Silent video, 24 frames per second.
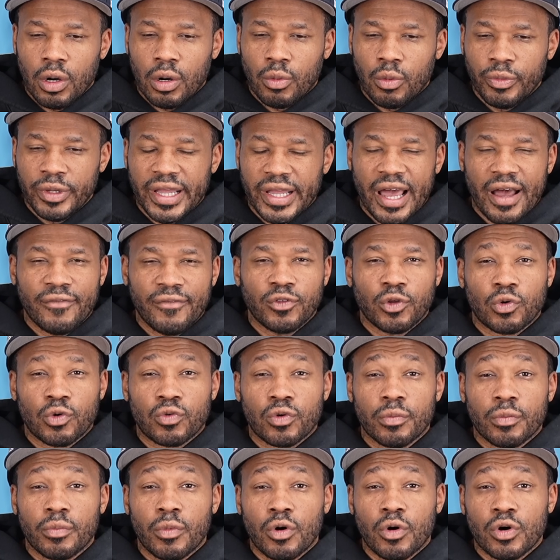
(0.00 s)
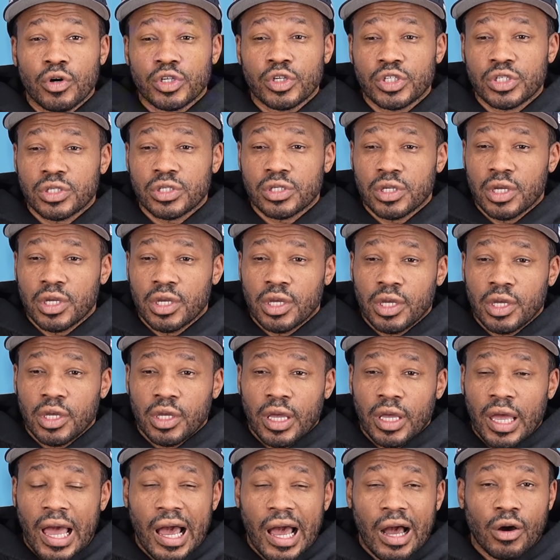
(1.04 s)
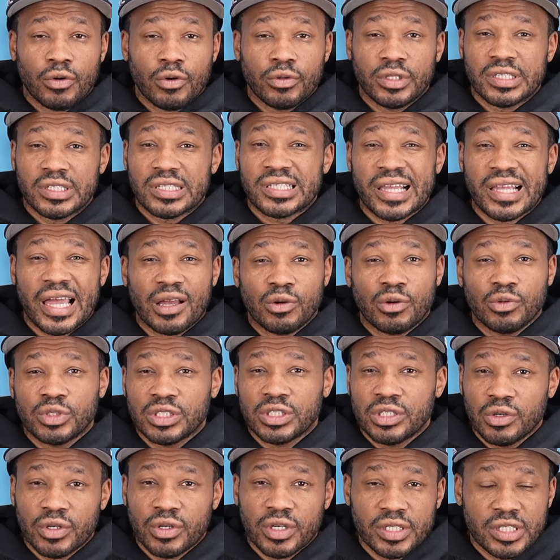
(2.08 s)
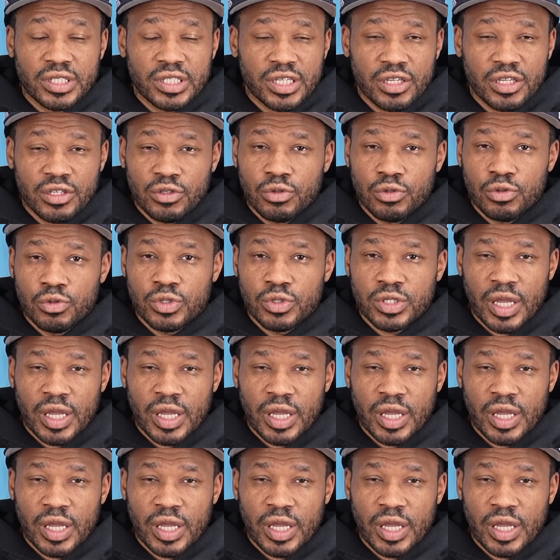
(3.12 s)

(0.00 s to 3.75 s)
have no remorse, how the cycle still continues.